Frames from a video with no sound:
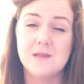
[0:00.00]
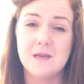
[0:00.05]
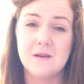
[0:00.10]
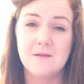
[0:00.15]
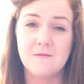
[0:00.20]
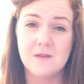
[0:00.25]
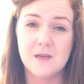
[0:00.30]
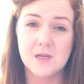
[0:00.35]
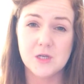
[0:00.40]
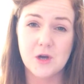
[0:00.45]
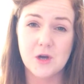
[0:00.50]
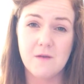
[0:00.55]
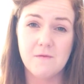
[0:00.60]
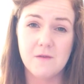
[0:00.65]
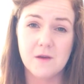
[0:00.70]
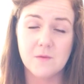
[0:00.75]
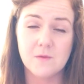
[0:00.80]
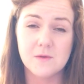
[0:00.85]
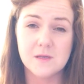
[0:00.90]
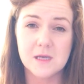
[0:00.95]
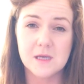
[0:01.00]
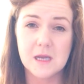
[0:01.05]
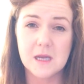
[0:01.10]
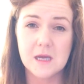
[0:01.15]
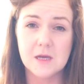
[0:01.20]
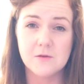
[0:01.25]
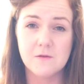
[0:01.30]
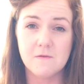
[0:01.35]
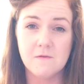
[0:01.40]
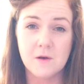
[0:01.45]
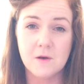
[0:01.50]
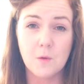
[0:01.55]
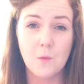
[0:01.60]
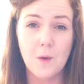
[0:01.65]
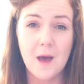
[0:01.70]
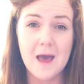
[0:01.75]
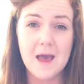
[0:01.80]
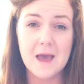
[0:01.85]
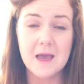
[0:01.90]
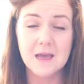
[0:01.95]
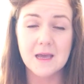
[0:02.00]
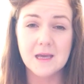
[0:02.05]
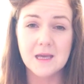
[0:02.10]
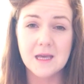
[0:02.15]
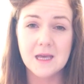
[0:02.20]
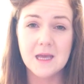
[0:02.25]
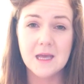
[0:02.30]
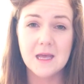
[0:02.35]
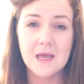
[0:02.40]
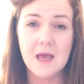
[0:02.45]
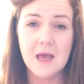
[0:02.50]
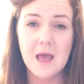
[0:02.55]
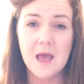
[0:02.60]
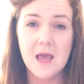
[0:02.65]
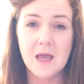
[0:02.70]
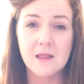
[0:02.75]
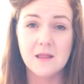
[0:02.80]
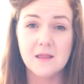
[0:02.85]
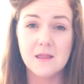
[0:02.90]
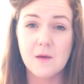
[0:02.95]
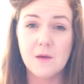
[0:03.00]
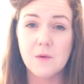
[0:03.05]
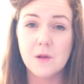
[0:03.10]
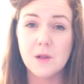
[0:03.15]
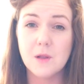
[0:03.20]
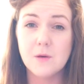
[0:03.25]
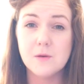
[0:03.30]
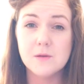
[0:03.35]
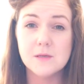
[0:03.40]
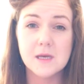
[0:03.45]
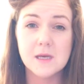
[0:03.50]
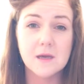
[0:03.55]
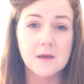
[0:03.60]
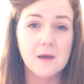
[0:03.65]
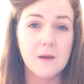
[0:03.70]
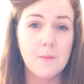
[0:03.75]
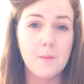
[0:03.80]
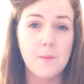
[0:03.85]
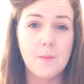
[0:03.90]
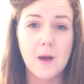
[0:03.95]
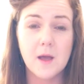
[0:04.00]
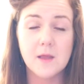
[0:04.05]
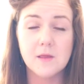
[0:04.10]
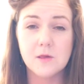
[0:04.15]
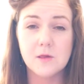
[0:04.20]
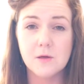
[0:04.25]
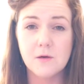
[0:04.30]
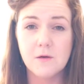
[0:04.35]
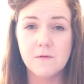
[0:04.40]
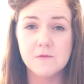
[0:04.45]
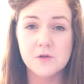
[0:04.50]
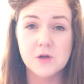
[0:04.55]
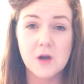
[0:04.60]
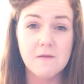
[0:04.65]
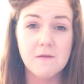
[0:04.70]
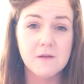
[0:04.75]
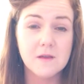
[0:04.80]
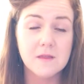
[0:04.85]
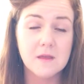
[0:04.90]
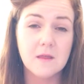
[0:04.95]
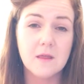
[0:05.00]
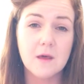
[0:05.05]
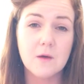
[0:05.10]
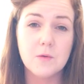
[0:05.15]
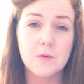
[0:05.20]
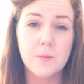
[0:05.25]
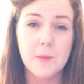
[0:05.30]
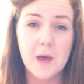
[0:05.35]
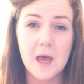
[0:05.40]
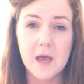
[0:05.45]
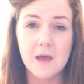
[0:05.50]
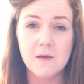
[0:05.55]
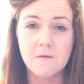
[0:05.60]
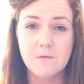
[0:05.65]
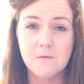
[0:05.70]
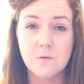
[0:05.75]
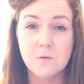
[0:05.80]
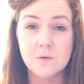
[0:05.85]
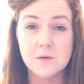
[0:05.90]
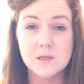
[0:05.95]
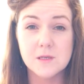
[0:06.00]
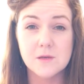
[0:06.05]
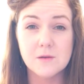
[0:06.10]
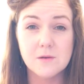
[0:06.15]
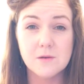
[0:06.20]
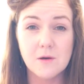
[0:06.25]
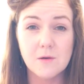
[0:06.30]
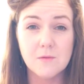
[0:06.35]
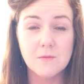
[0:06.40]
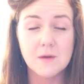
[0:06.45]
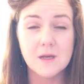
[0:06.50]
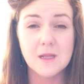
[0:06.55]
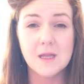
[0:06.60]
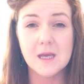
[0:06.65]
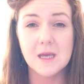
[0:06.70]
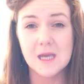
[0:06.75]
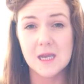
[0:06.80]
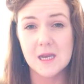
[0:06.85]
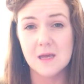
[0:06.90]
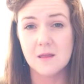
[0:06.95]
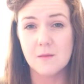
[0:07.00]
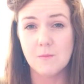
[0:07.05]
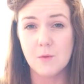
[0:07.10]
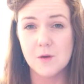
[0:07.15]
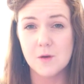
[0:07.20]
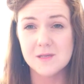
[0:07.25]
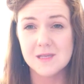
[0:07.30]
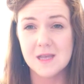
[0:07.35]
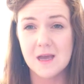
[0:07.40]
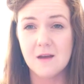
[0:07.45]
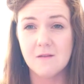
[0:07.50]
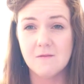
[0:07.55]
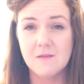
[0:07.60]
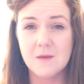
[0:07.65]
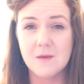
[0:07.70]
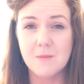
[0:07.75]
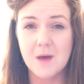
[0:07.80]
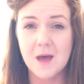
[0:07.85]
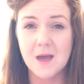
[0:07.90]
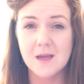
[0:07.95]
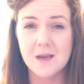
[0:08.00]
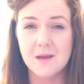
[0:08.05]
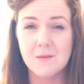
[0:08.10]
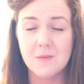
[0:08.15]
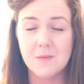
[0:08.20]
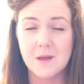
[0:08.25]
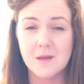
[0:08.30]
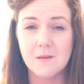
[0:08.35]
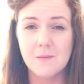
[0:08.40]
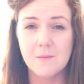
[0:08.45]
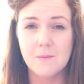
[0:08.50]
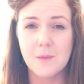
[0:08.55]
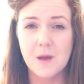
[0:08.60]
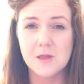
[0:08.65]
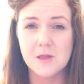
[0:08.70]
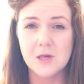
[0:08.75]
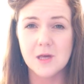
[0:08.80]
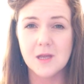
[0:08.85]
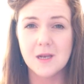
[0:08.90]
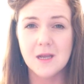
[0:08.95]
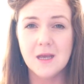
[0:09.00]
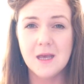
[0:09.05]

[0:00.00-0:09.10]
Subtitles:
of their traffic was getting driven away. And they were losing a bunch of traffic that they were paying for, so not really getting the most out of their marketing budget.